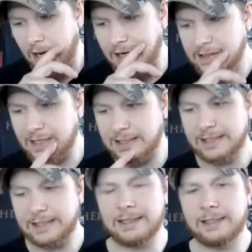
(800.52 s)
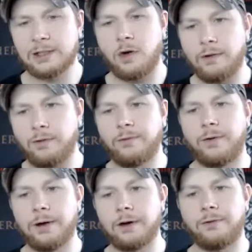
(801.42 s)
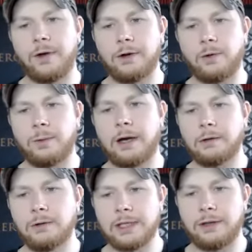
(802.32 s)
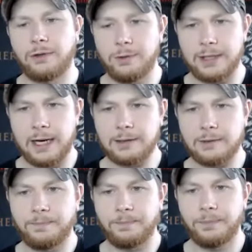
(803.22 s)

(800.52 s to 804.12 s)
and he says, Success is going from failure to failure without losing enthusiasm.